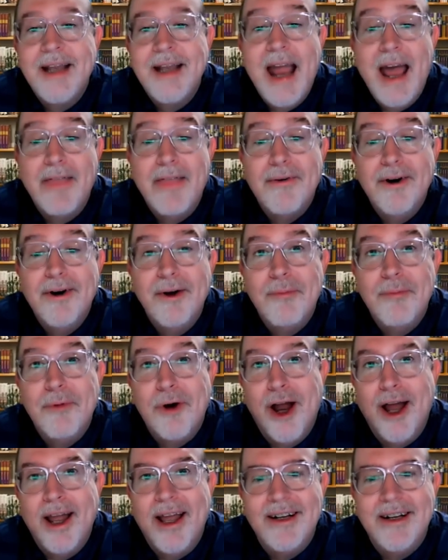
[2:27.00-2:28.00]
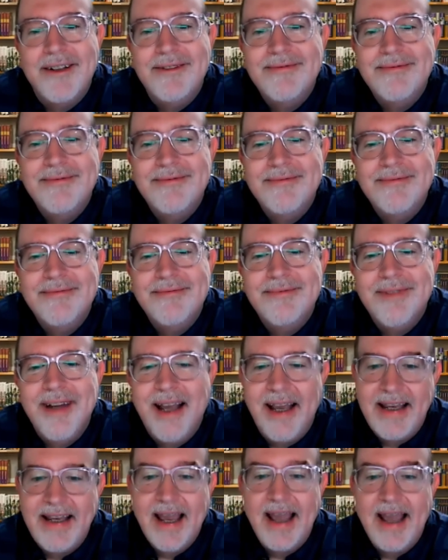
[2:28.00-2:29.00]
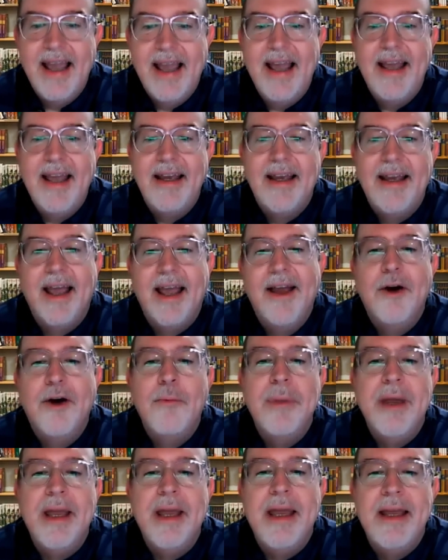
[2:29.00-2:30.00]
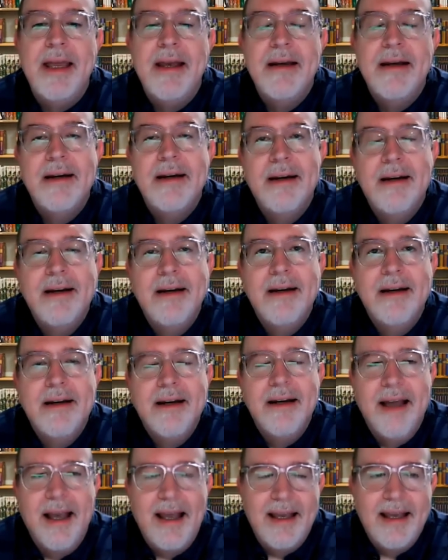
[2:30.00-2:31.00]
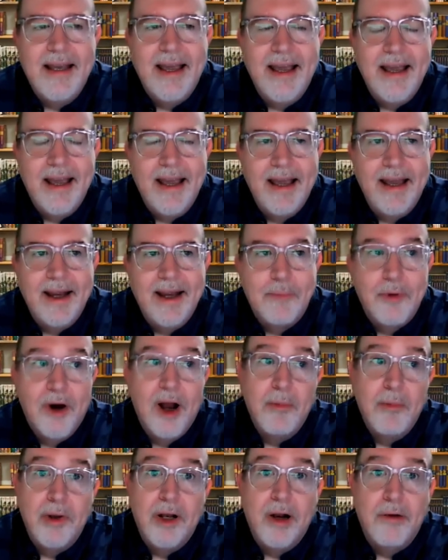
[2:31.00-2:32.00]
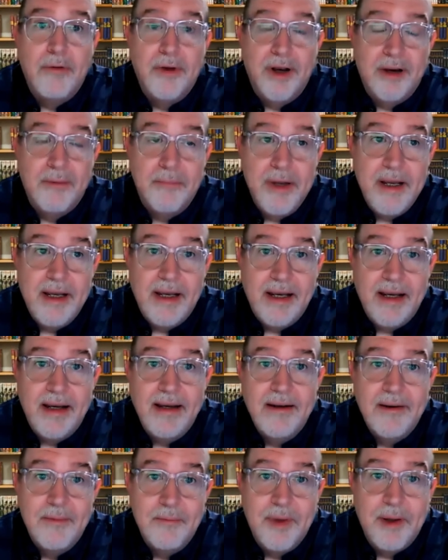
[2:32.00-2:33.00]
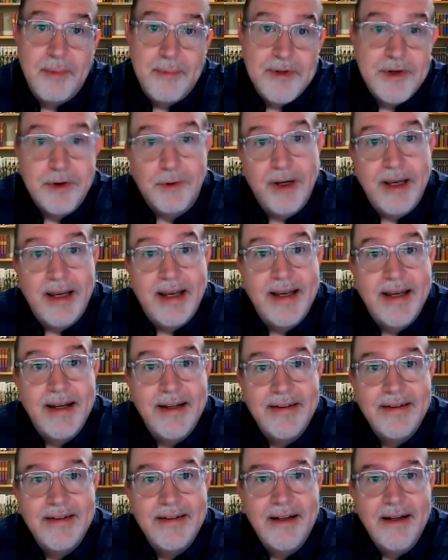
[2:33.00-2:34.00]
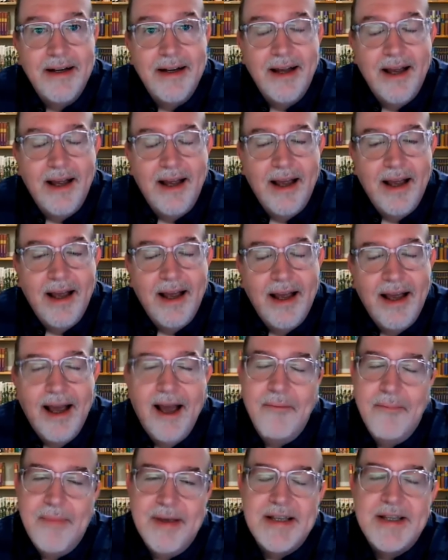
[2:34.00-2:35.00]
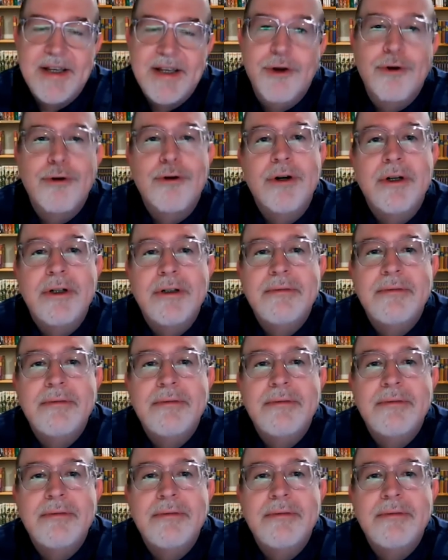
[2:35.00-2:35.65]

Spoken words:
Katherine O'Brien, AKA KOB, AKA probably only to me, Pipsqueak, I miss you.